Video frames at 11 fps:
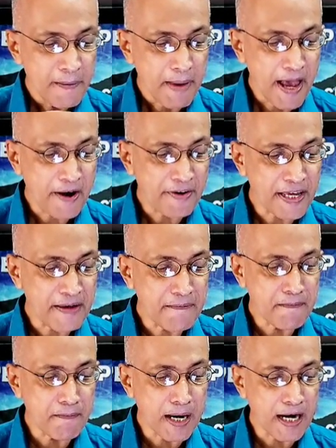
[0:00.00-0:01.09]
Mary,
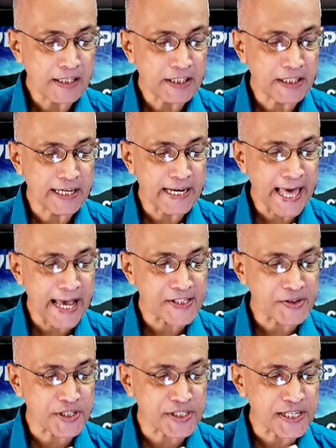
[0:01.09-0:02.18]
Martha, and
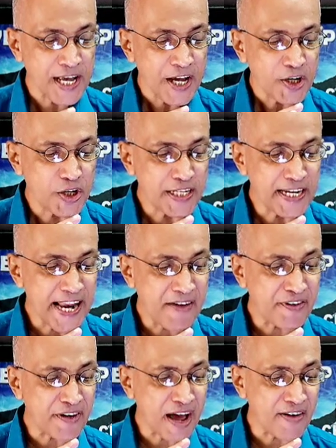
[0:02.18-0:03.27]
Lazarus could
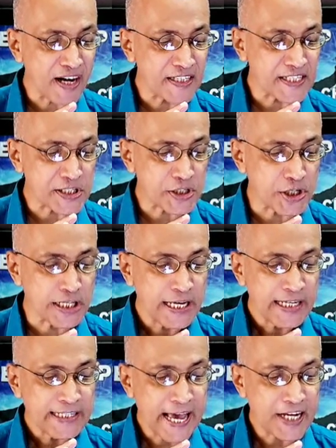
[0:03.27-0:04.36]
never have understood
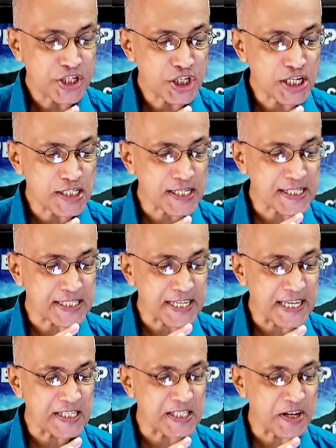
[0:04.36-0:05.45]
that Jesus
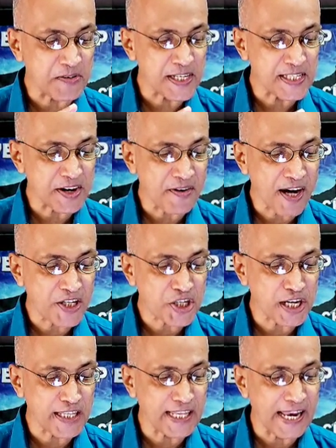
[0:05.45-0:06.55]
is the
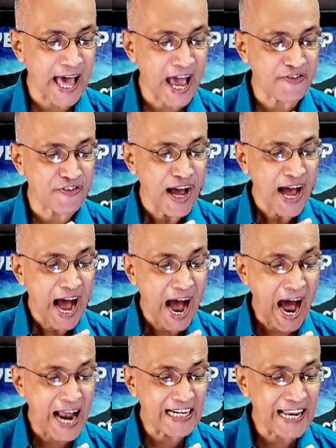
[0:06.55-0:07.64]
resurrection and the life
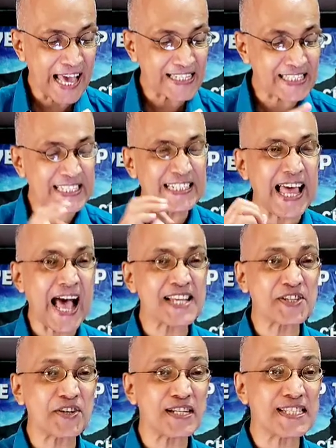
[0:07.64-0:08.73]
unless
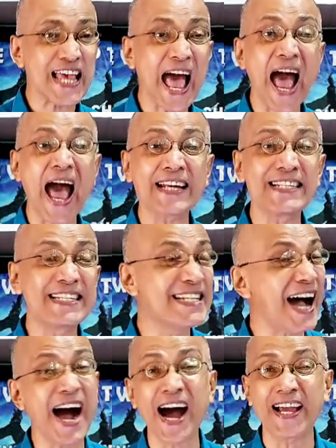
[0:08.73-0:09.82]
Lazarus had
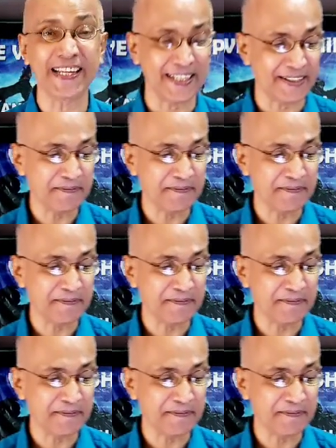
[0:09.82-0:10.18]
died.